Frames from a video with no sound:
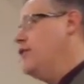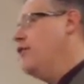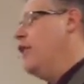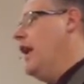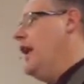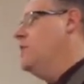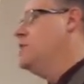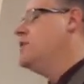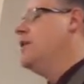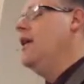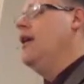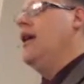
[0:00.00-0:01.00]
the
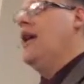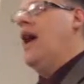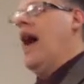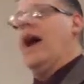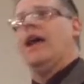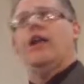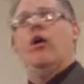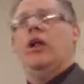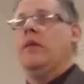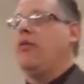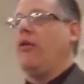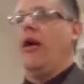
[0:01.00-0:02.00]
flames I can
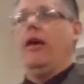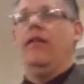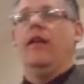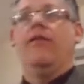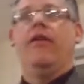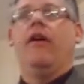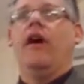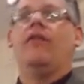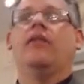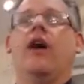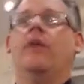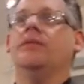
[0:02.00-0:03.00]
only pray that if there
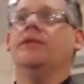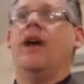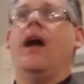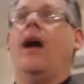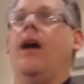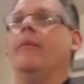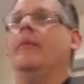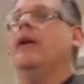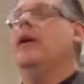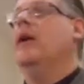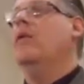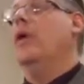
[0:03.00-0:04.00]
ever comes a time
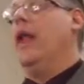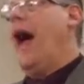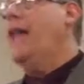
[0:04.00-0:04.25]
when